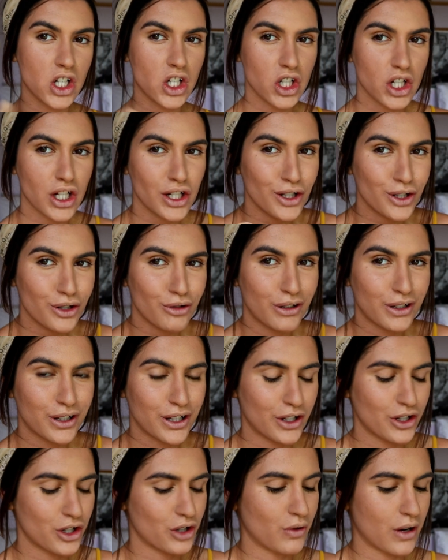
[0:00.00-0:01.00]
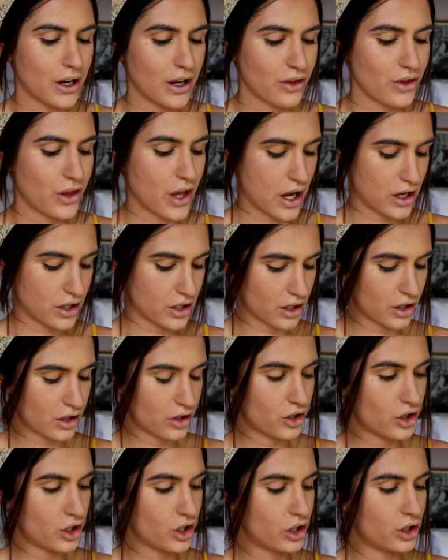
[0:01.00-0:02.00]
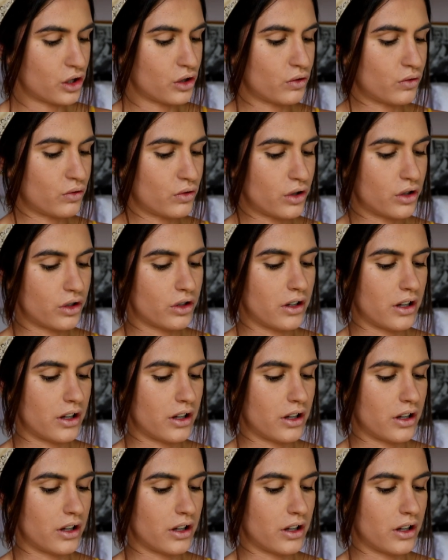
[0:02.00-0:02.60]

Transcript: just to accentuate that chiseled